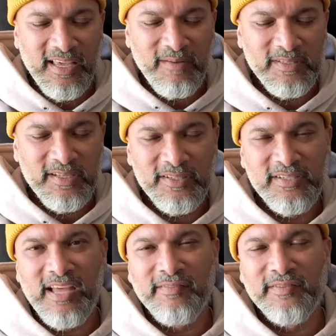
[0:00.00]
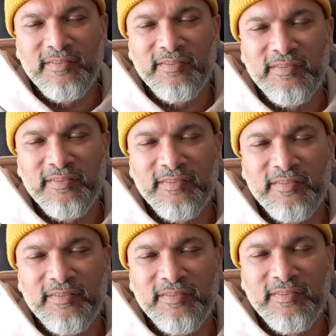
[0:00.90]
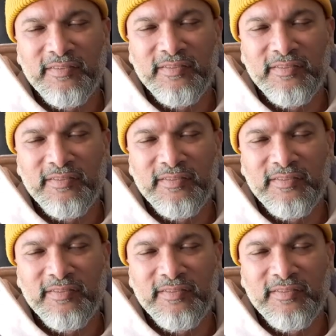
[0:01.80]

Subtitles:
kid with such a diverse range of